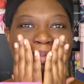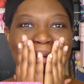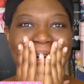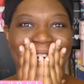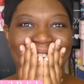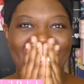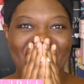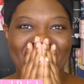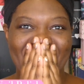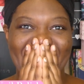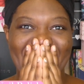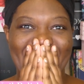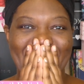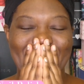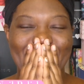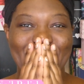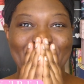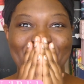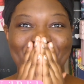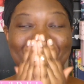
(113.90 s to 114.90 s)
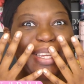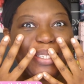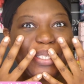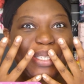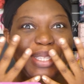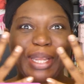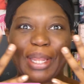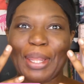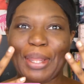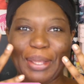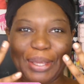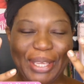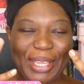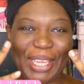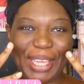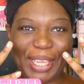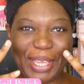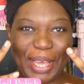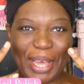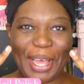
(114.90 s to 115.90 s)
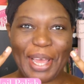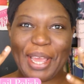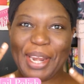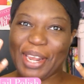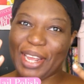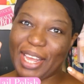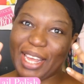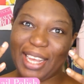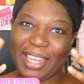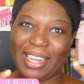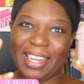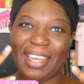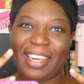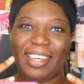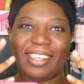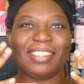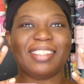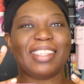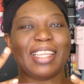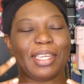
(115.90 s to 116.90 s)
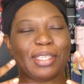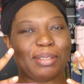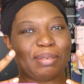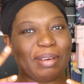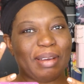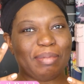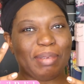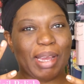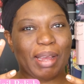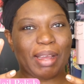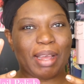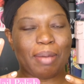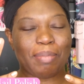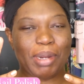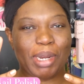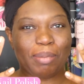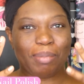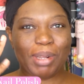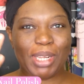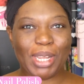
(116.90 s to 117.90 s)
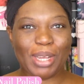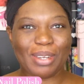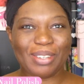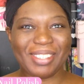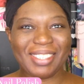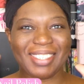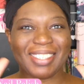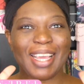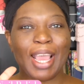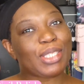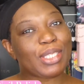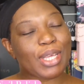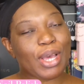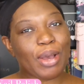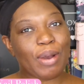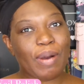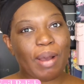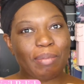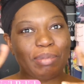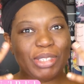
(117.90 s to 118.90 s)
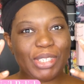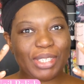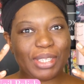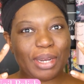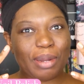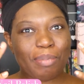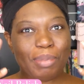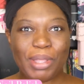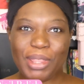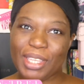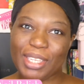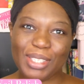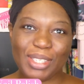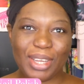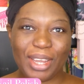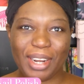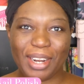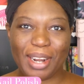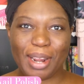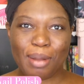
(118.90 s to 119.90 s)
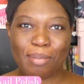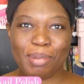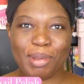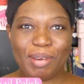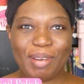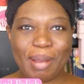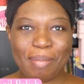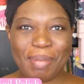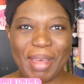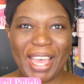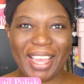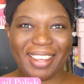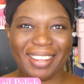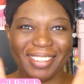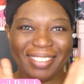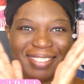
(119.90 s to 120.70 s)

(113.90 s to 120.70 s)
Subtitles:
box video. It's looking kind of ugly, that's why I'm not coming up close. So I'm just gonna put this on and I'll be right back.